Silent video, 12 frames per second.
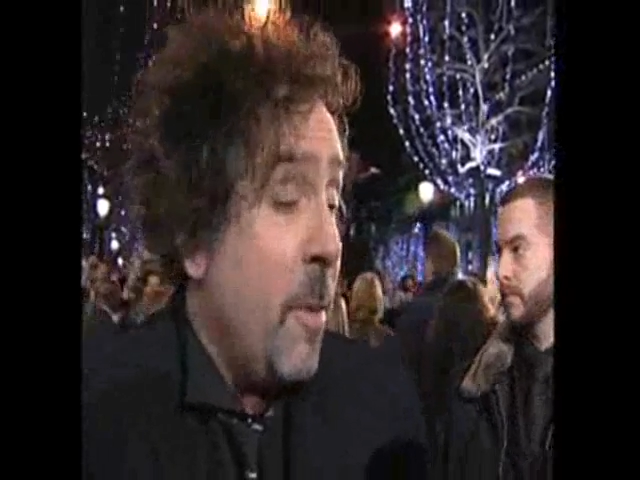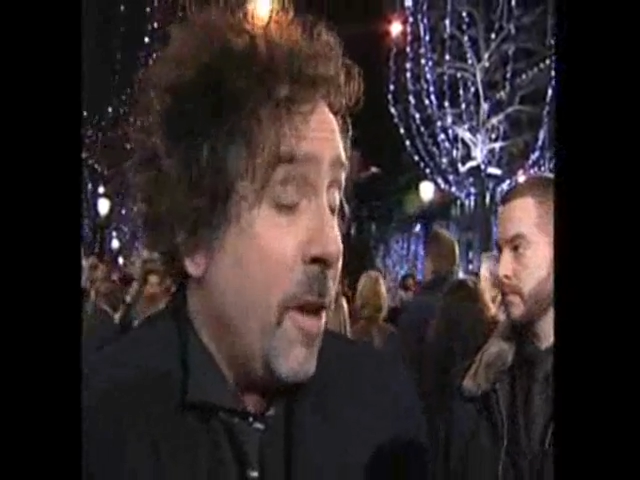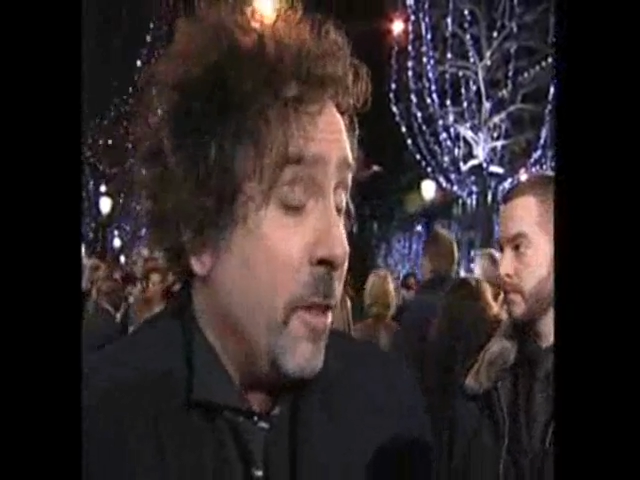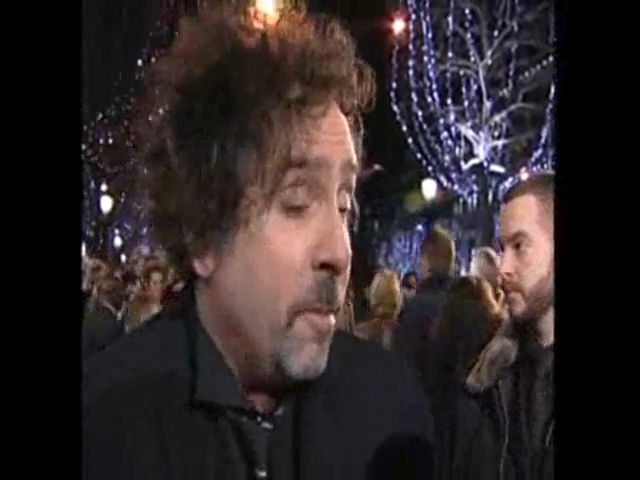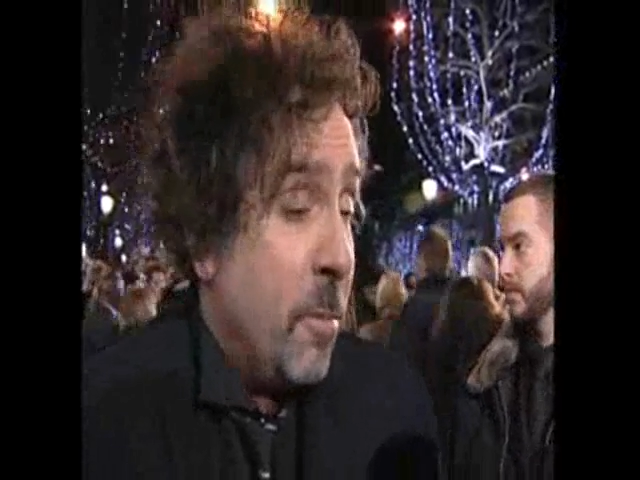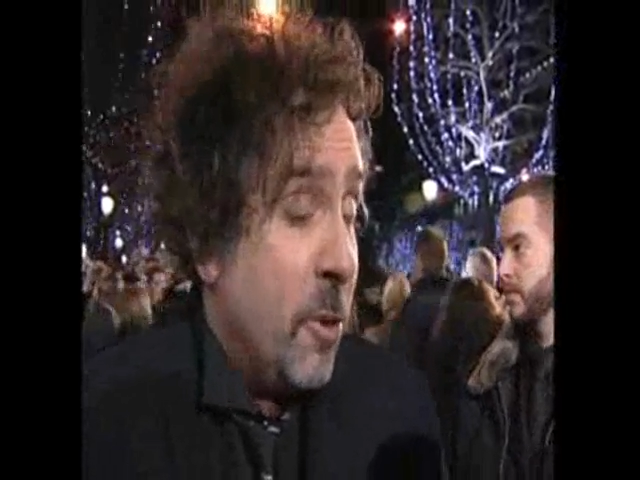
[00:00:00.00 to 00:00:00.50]

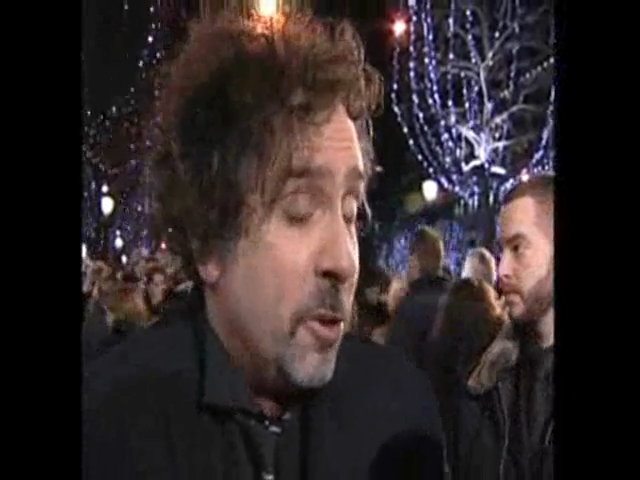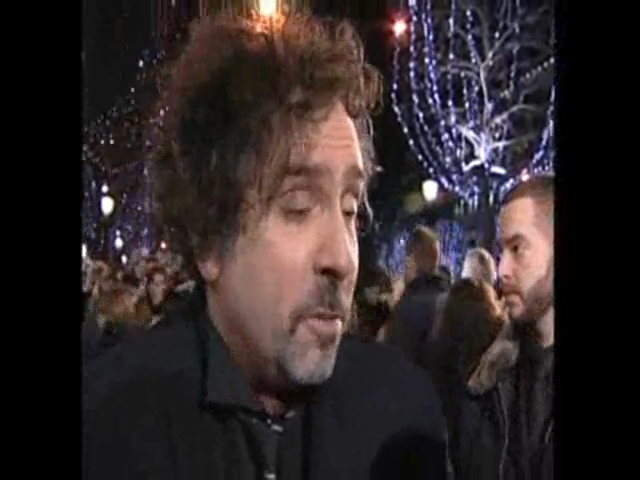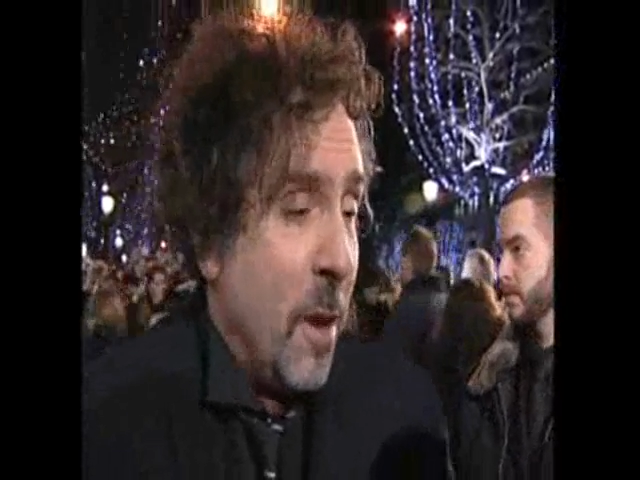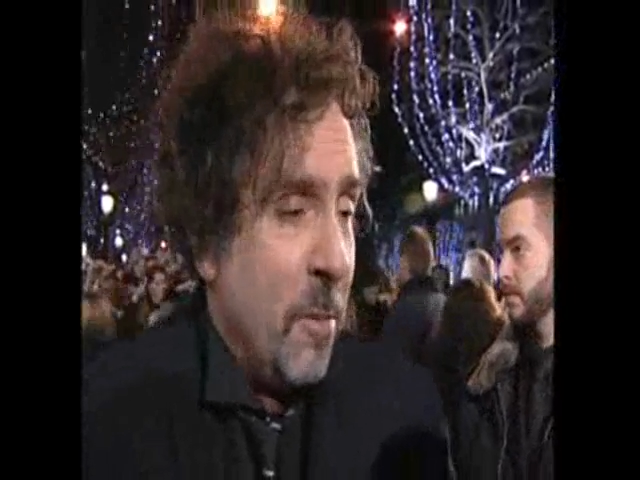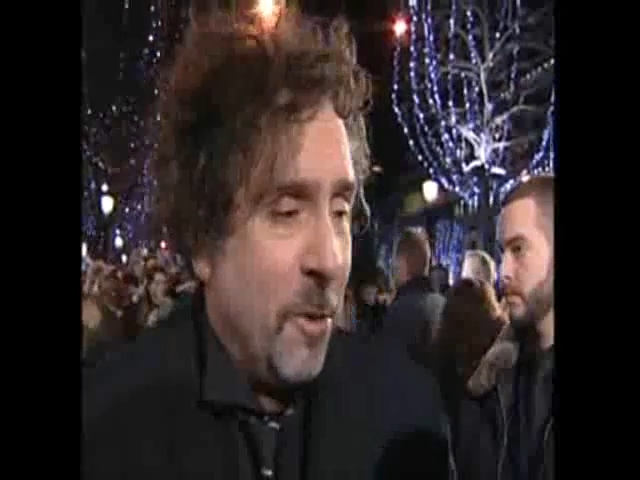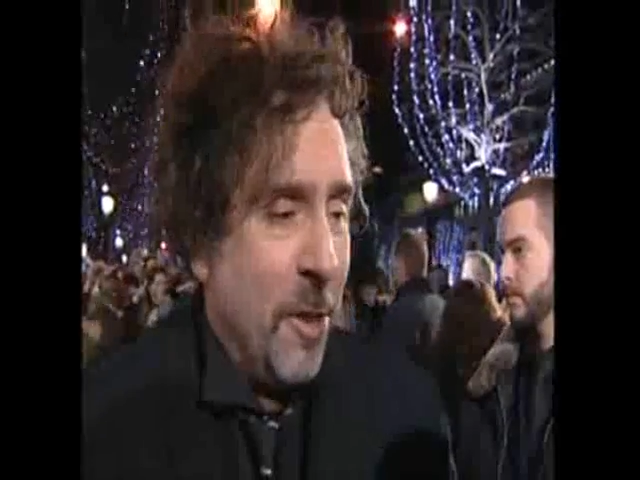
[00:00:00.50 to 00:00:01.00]
about it in the
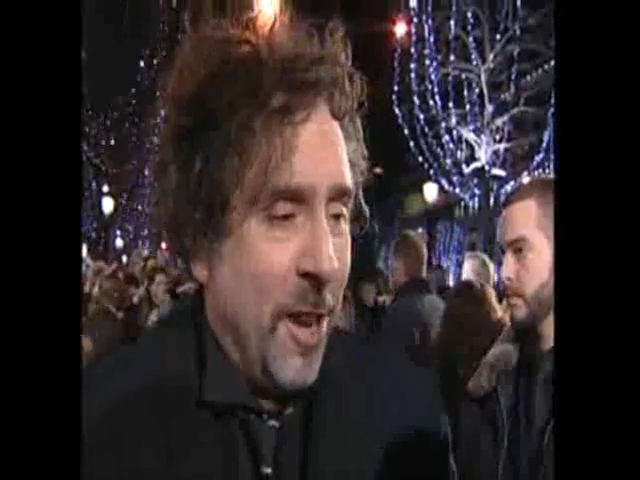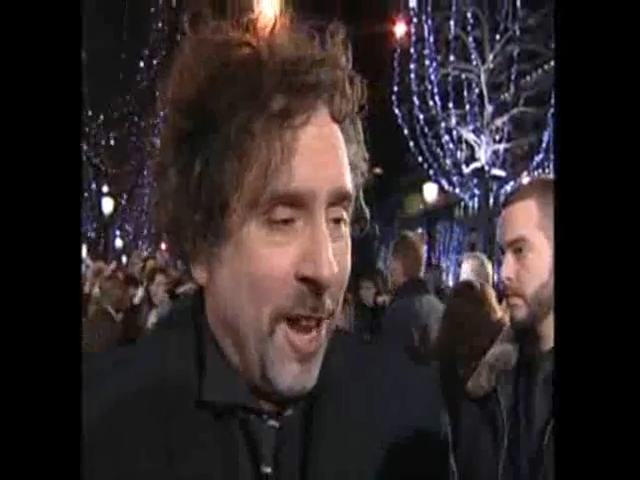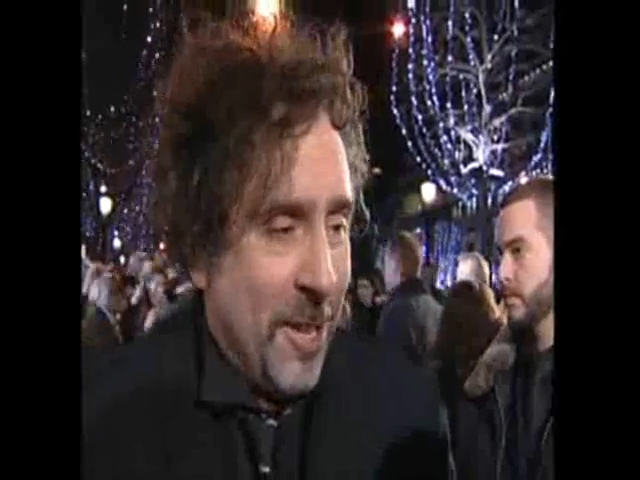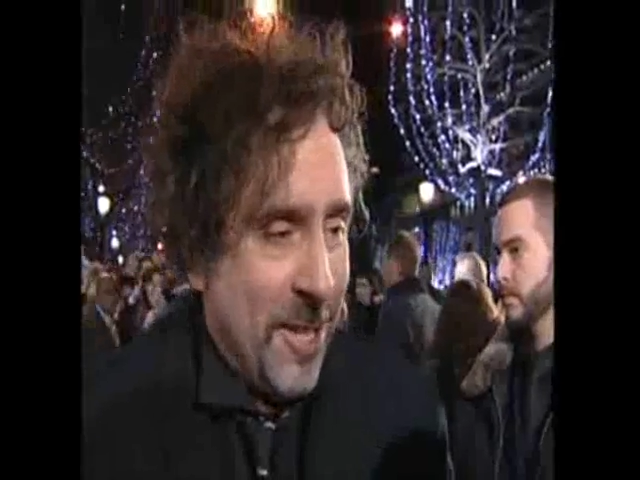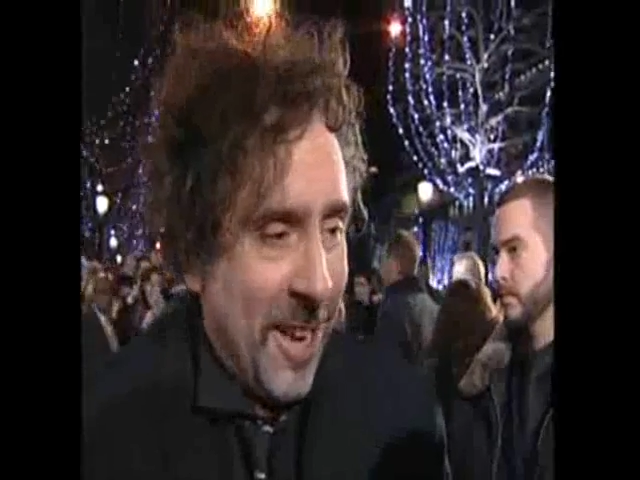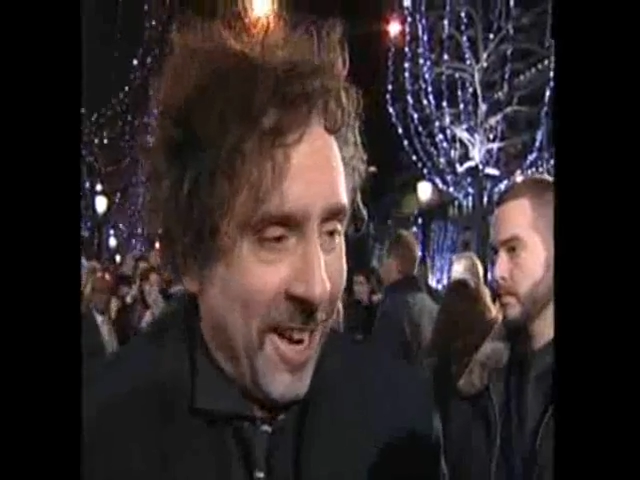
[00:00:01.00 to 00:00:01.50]
newspaper the
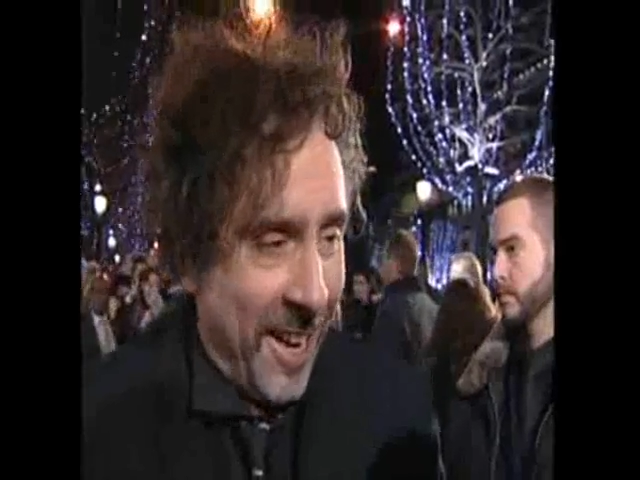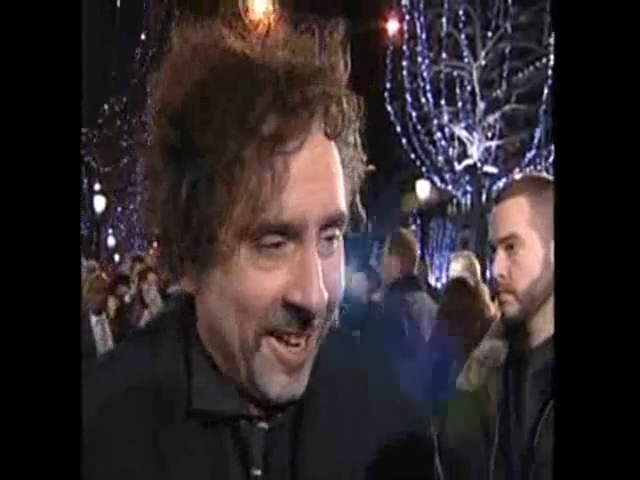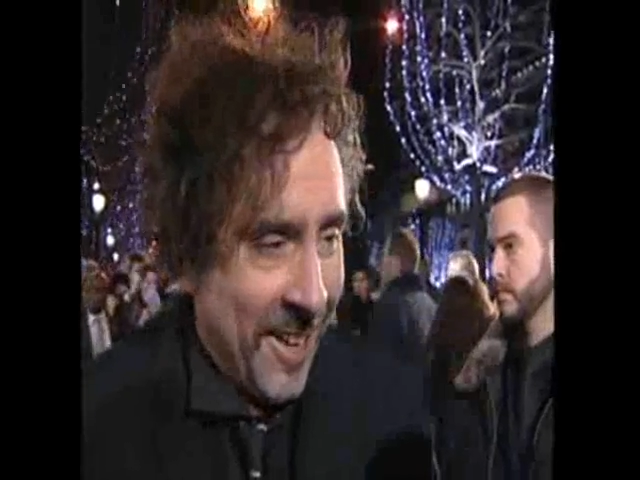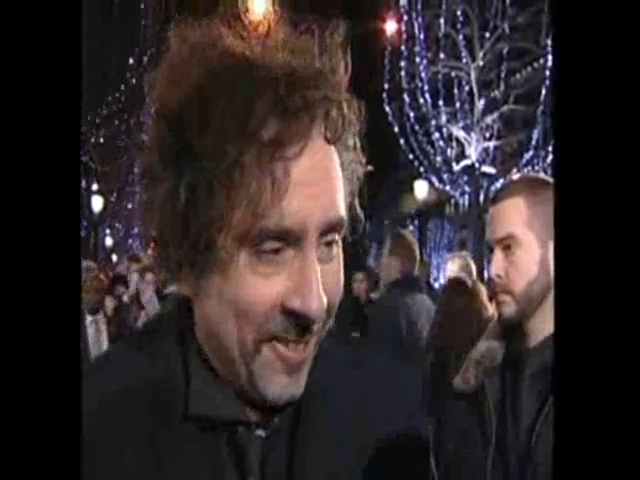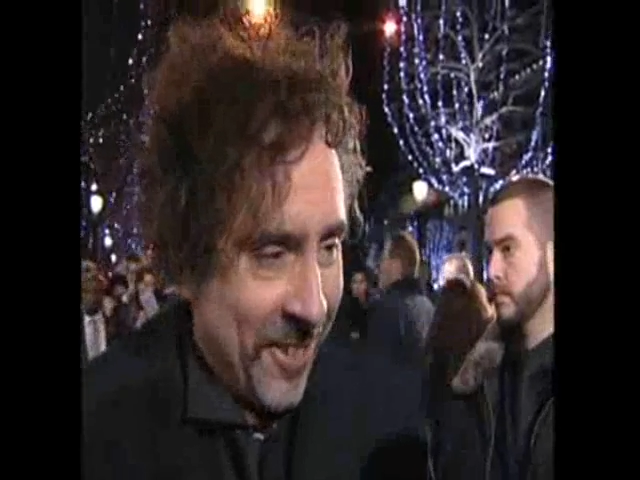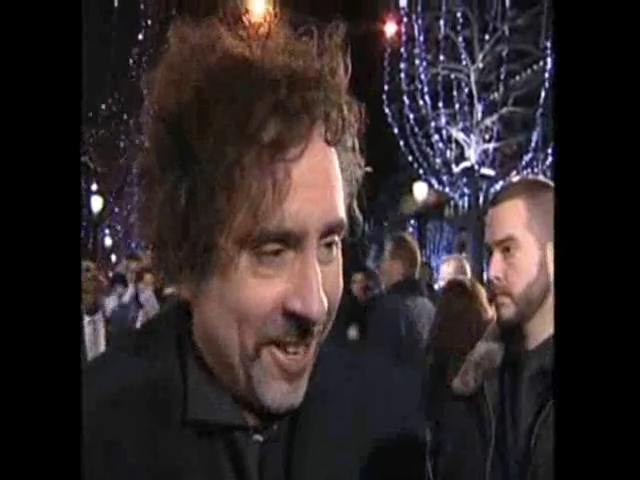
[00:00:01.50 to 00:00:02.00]
next day
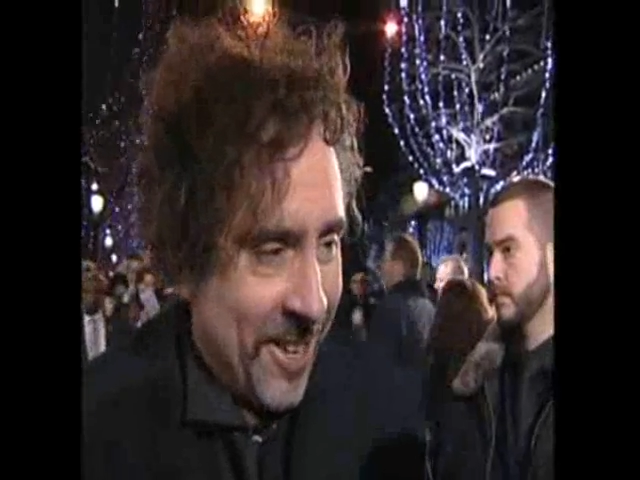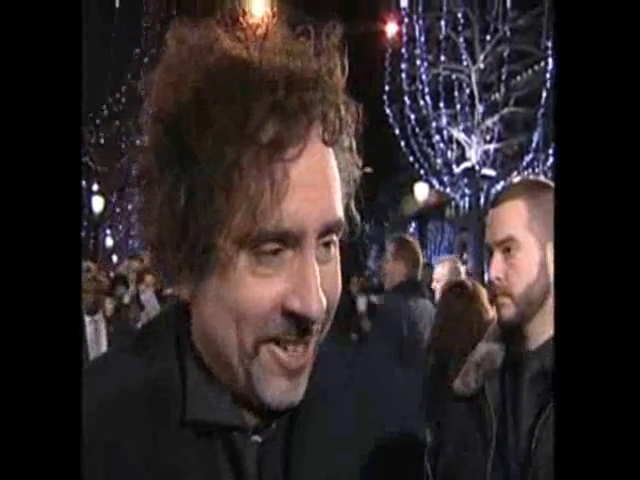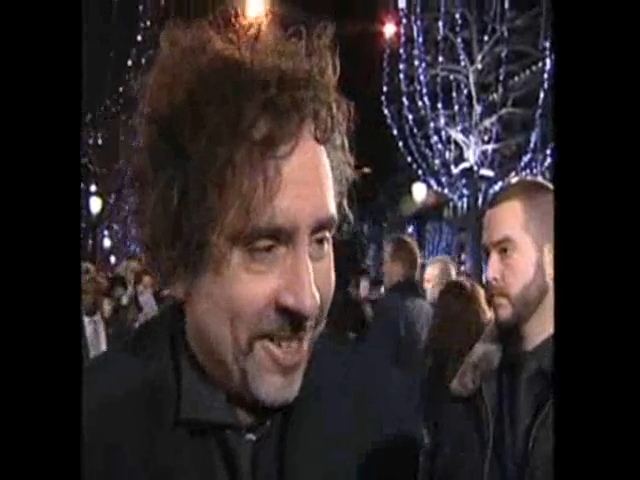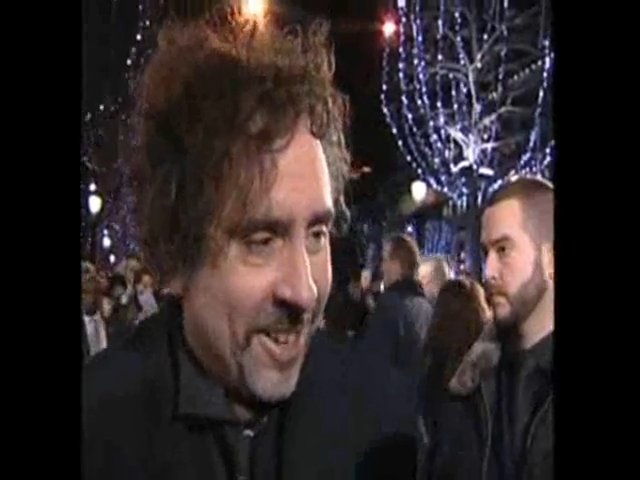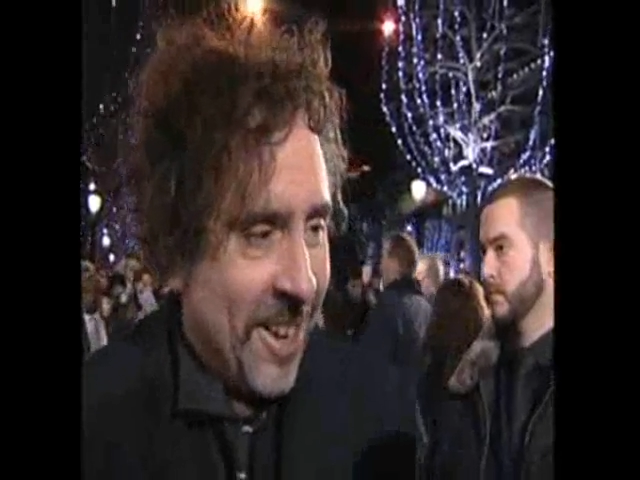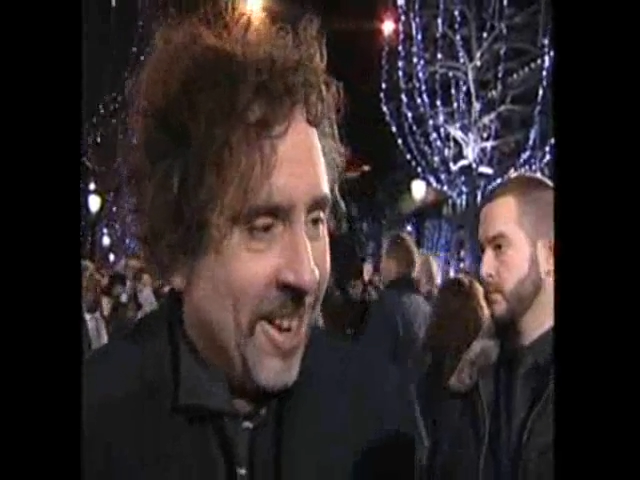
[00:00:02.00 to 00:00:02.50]

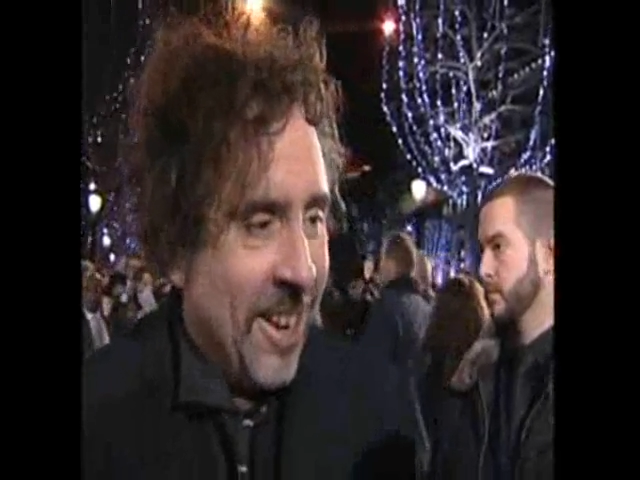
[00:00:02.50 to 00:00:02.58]
because